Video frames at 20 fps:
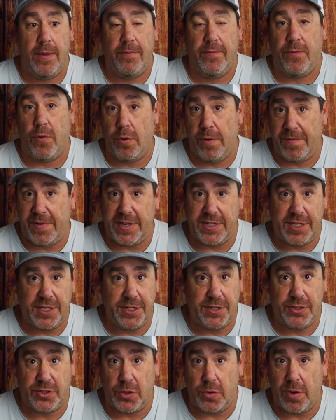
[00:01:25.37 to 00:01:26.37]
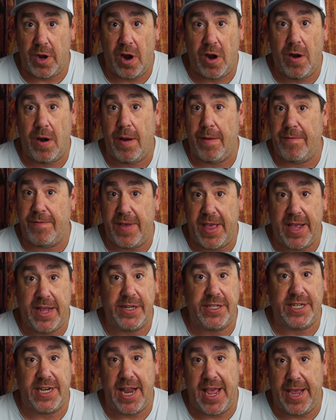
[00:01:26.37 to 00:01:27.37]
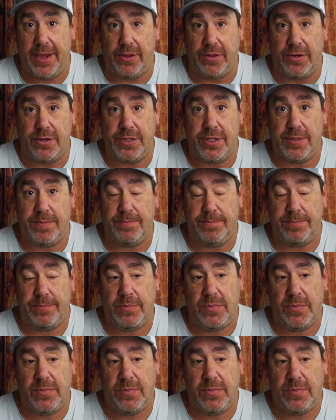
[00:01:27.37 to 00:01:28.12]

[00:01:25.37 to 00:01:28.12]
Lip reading: forward-facing sonar fans and anglers?